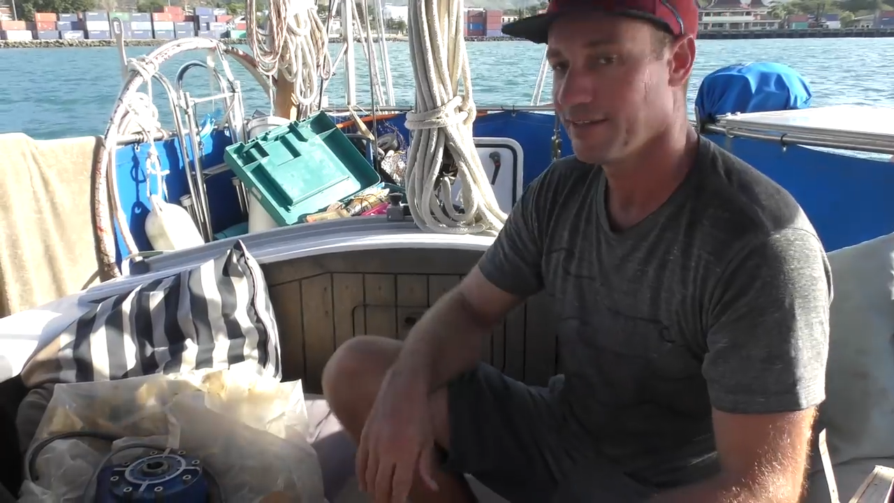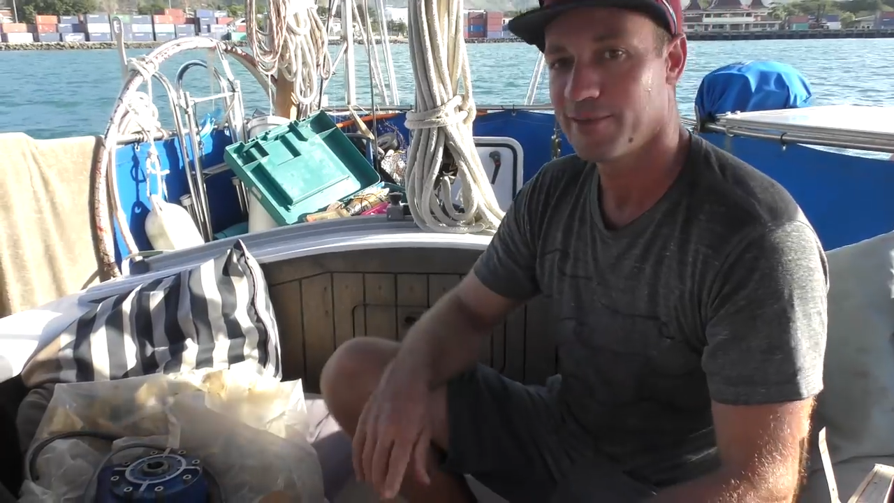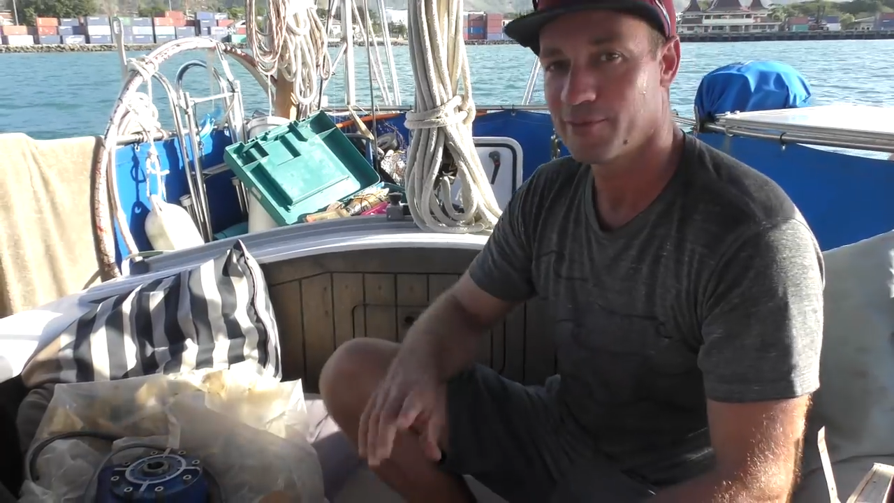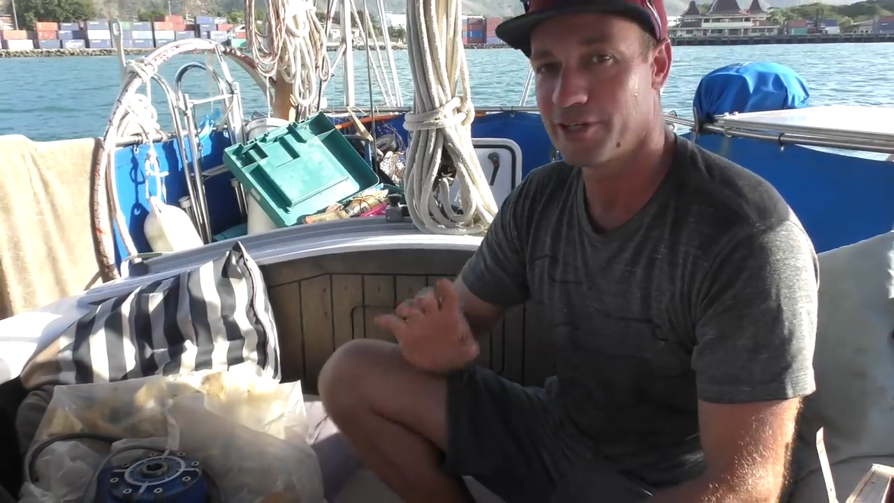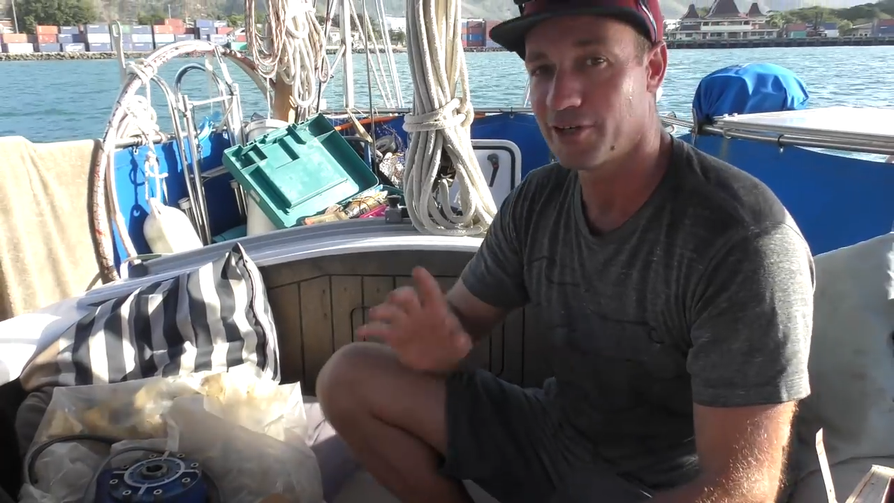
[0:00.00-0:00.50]

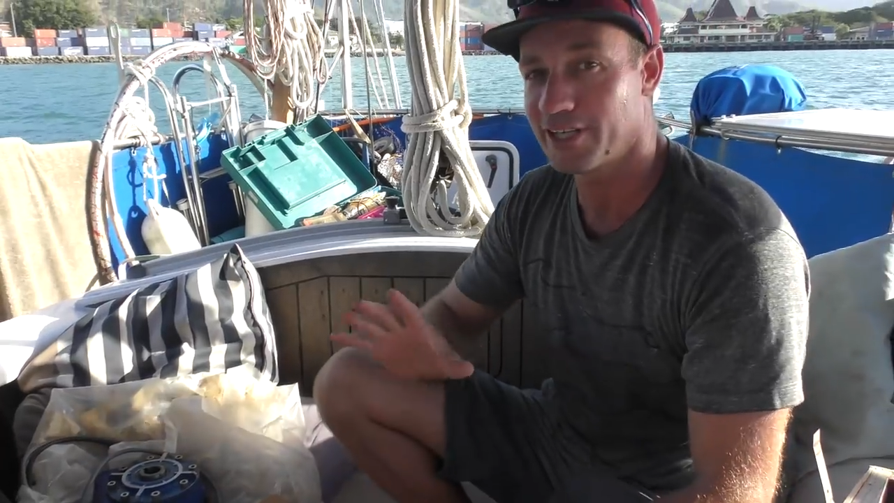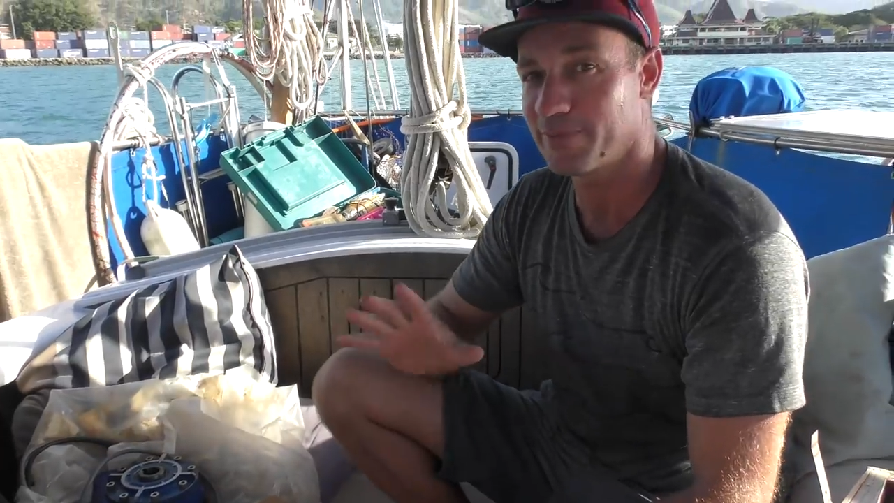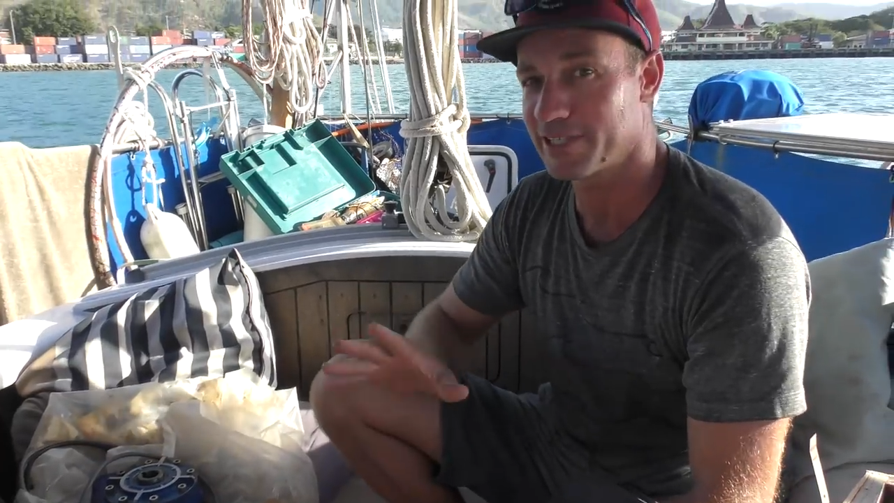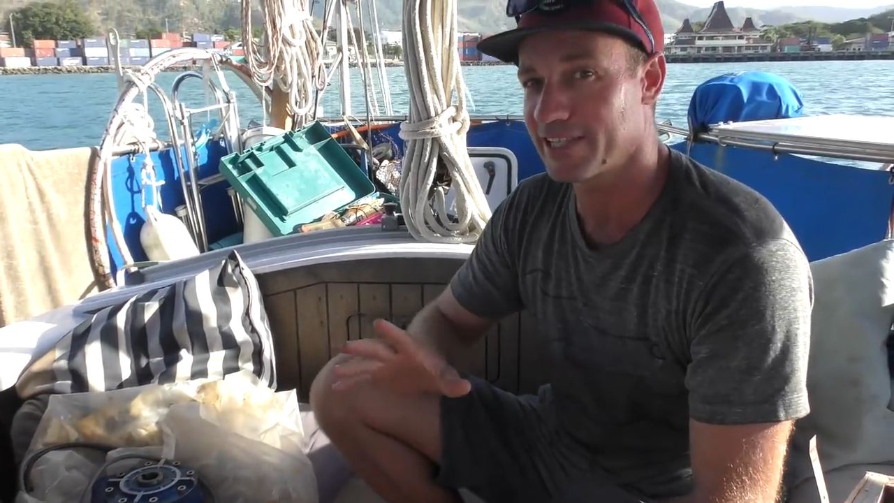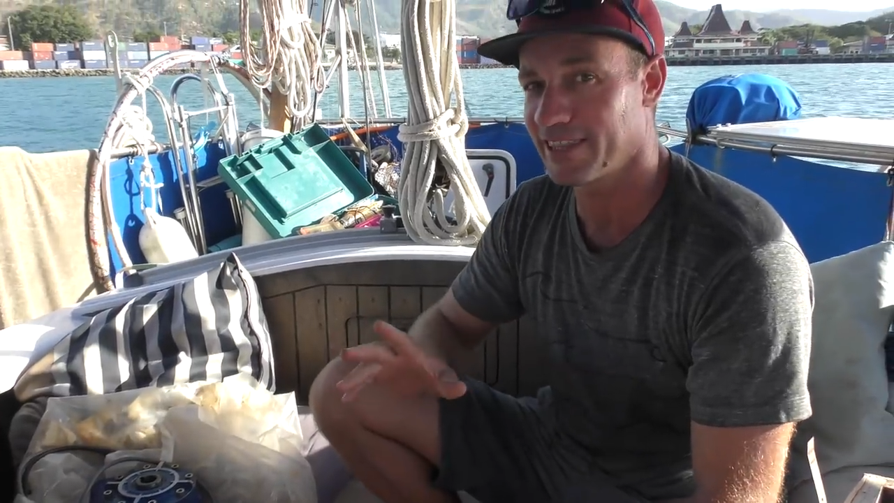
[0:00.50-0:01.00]
we're
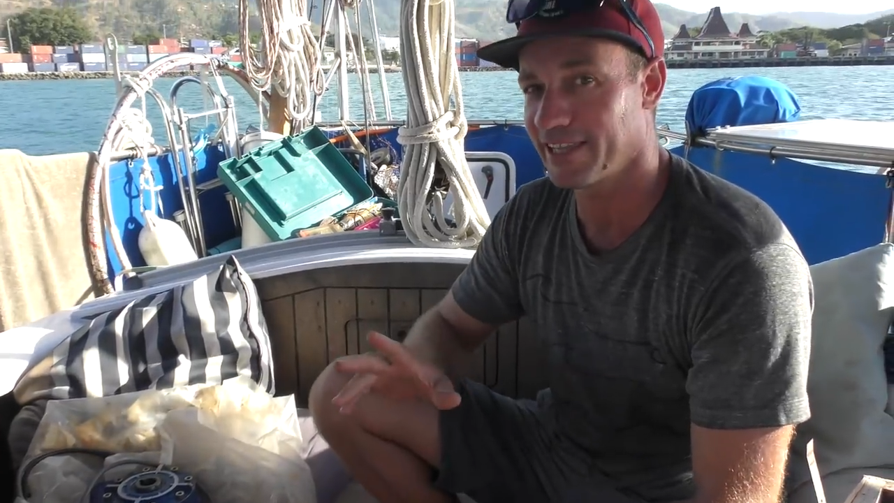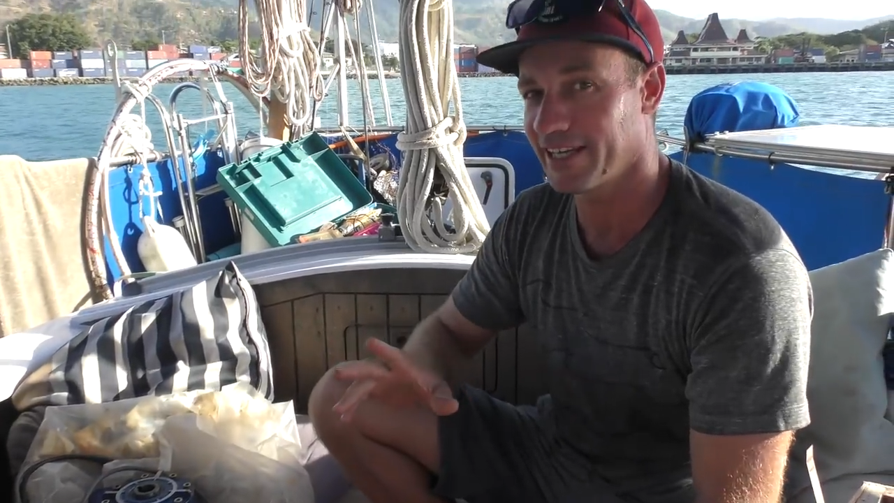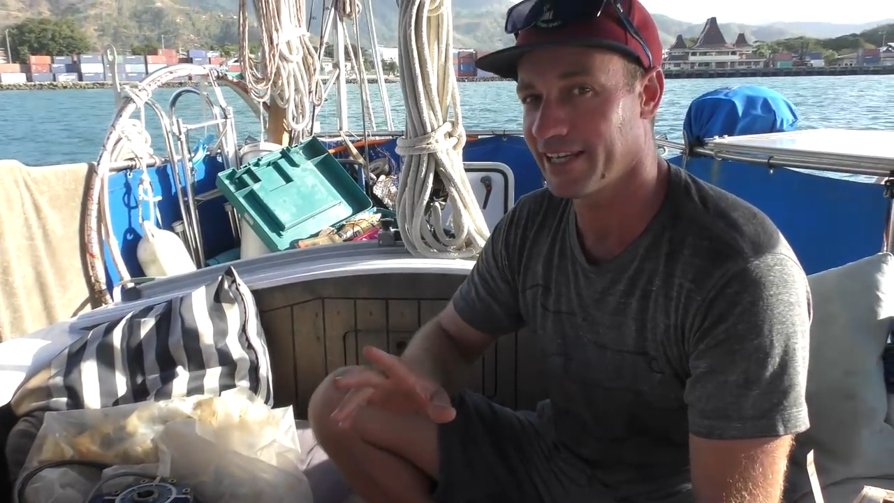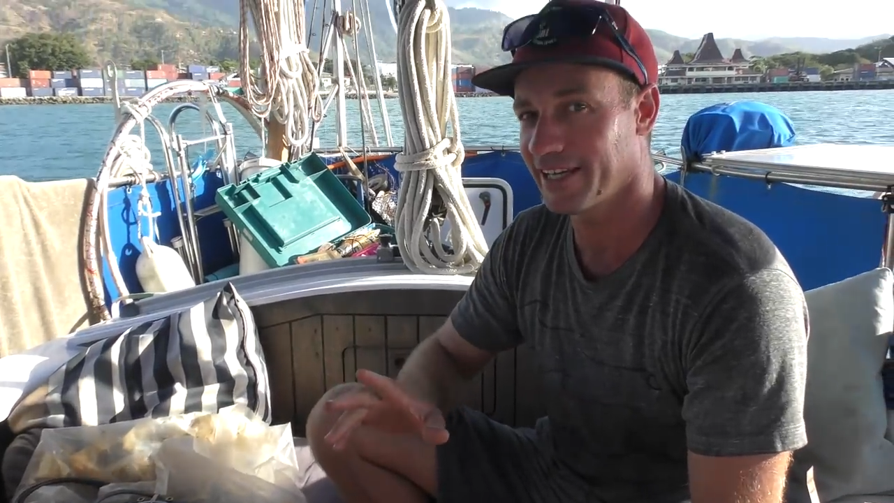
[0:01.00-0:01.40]
ninety percent there.